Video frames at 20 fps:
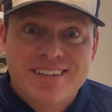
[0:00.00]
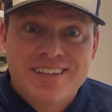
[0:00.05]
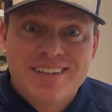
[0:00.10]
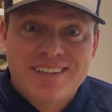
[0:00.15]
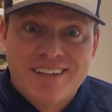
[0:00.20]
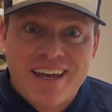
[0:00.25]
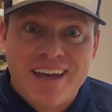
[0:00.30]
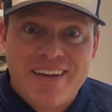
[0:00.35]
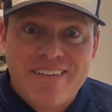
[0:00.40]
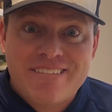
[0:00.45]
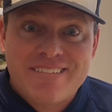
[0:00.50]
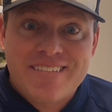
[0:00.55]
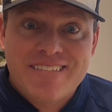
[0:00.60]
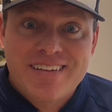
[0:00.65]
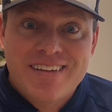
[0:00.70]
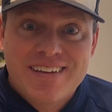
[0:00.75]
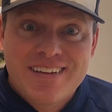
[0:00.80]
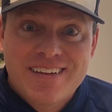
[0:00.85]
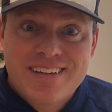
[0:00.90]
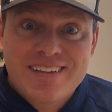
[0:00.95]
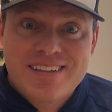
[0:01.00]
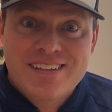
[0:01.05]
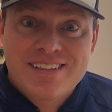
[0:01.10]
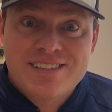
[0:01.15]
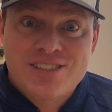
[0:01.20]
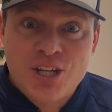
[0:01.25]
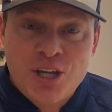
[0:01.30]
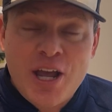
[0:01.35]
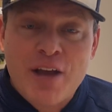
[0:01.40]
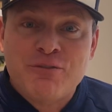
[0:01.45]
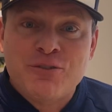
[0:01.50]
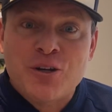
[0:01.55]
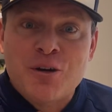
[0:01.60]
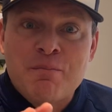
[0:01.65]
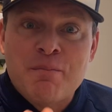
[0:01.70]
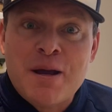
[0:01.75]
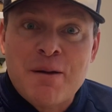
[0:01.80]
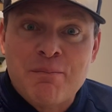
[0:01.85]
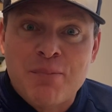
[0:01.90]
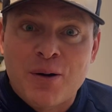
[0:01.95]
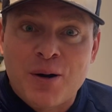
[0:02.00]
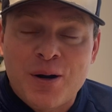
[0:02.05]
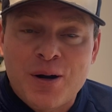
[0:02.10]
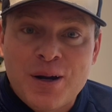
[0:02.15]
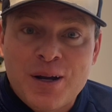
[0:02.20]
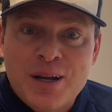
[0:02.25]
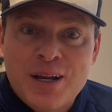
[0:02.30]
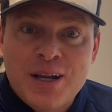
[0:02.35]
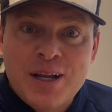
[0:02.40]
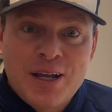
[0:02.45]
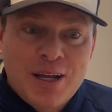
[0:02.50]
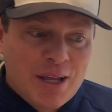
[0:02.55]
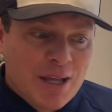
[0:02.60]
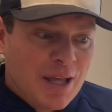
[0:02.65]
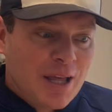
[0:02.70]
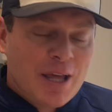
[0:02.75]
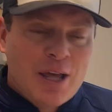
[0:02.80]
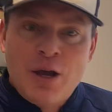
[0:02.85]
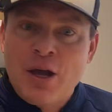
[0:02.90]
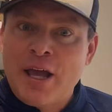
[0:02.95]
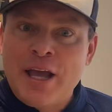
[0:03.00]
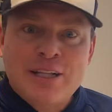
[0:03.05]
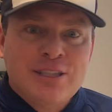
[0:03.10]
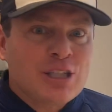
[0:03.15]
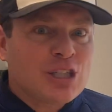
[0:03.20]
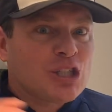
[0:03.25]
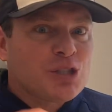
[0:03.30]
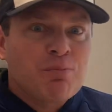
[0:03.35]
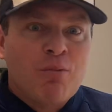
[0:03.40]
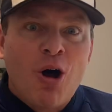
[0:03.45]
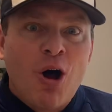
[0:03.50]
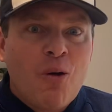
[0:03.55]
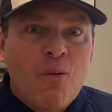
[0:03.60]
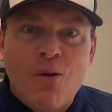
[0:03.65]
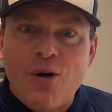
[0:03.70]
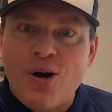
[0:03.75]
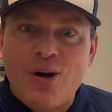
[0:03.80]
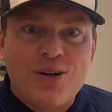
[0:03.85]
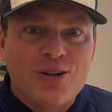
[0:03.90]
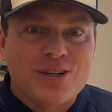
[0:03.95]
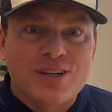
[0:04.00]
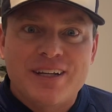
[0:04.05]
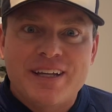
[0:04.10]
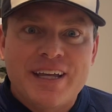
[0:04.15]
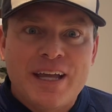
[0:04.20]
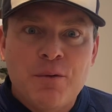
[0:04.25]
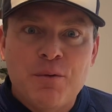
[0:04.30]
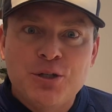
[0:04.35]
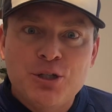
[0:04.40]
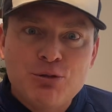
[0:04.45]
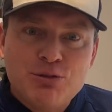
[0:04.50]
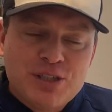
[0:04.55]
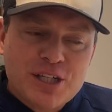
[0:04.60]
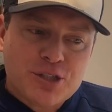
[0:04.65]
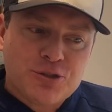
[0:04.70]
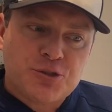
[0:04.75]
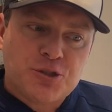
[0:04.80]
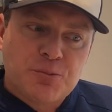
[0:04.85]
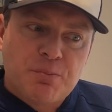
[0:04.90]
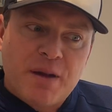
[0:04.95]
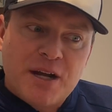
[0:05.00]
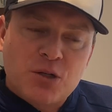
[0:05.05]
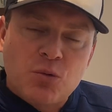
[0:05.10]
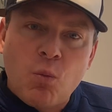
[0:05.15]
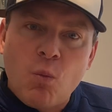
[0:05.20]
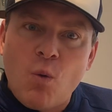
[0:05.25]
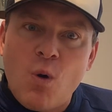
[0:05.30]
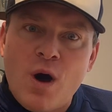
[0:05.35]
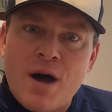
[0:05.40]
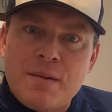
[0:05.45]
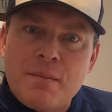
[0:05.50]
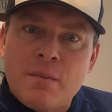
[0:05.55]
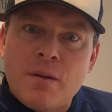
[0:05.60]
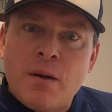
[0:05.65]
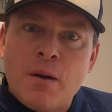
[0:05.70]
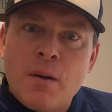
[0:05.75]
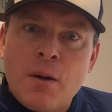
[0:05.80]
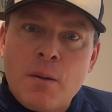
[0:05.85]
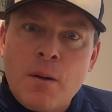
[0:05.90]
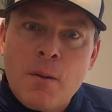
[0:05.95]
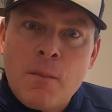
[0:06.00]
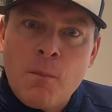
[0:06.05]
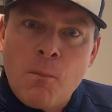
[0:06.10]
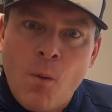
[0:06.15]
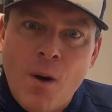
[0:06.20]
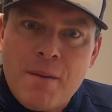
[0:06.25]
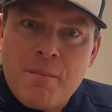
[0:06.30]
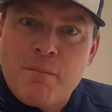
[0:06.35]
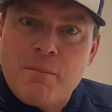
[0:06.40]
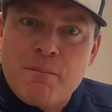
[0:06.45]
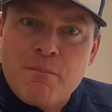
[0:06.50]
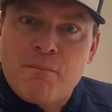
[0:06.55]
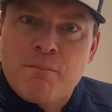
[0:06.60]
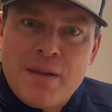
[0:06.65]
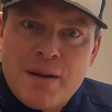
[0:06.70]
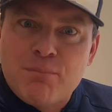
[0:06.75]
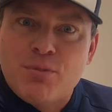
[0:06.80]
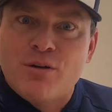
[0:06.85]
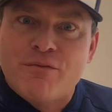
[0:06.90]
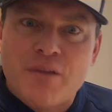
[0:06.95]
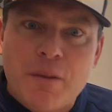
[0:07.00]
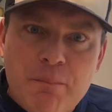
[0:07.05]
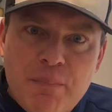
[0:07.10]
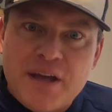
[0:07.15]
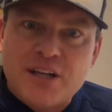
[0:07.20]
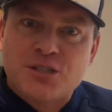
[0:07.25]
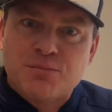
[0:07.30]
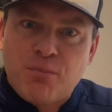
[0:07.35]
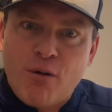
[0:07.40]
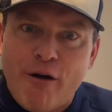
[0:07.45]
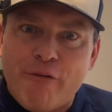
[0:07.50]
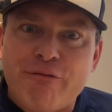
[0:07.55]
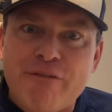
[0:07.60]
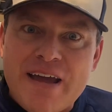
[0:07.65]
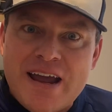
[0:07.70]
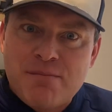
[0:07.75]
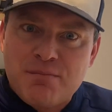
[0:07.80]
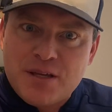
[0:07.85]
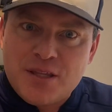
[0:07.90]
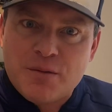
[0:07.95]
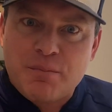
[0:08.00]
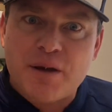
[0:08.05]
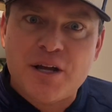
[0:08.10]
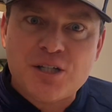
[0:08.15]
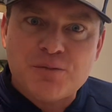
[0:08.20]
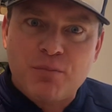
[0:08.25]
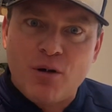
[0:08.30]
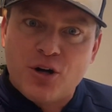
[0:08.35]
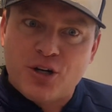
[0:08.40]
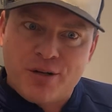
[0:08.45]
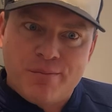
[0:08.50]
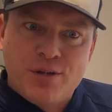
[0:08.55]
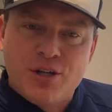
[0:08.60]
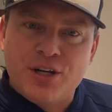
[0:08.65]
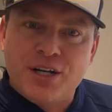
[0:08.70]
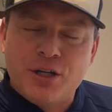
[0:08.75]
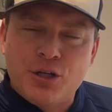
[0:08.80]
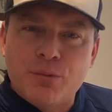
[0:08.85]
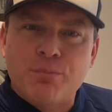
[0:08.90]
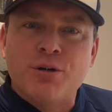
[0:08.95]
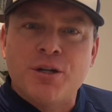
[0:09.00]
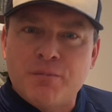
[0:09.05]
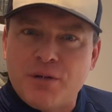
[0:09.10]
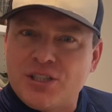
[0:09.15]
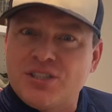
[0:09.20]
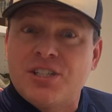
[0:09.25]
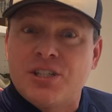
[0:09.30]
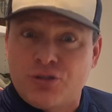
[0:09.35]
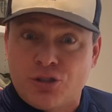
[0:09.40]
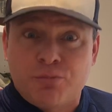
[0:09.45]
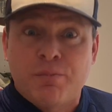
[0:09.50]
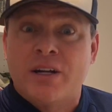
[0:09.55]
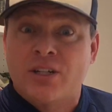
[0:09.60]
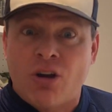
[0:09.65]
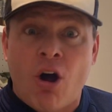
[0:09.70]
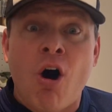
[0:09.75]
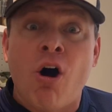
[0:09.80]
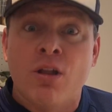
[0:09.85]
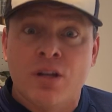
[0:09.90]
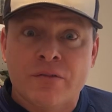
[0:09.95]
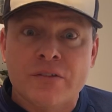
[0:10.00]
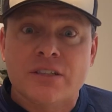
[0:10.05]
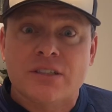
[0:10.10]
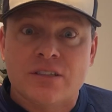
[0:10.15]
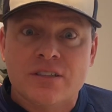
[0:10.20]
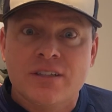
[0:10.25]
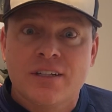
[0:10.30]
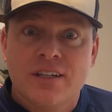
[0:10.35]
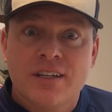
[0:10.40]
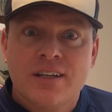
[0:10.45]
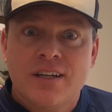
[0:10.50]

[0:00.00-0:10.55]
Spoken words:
Okay? So you have to remember, it's a small world. And when you disrespect one member of the baseball family, the baseball community, you pretty much disrespect all of us.